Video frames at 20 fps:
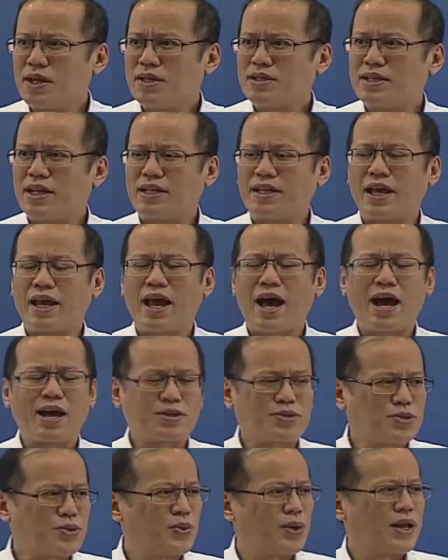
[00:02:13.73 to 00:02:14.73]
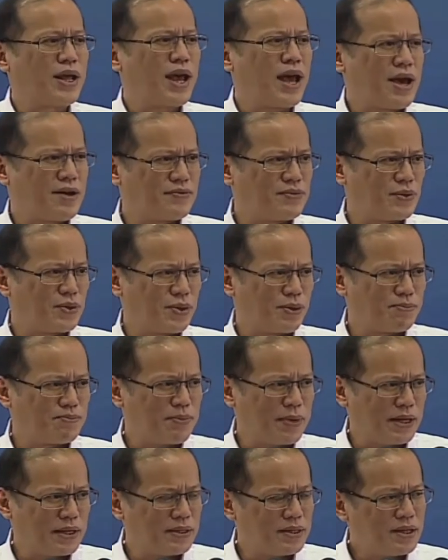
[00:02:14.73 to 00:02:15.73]
that they actually have to
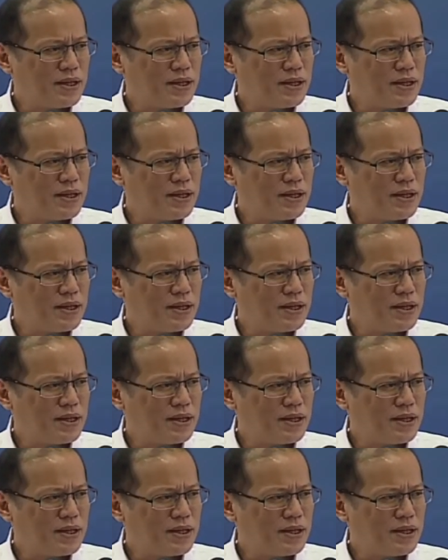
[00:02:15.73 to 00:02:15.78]
compete.